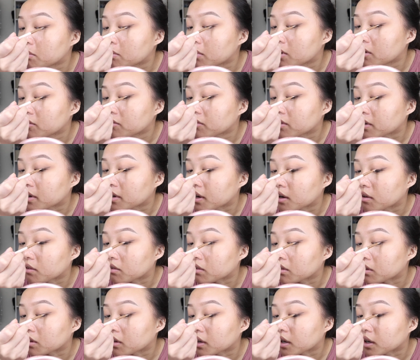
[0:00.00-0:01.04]
buff it
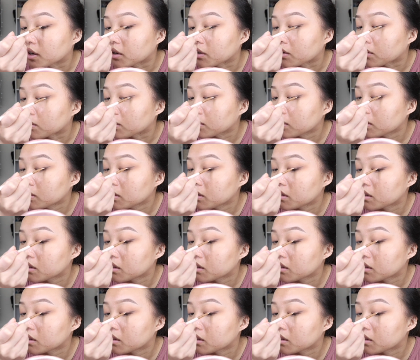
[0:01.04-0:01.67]
out later.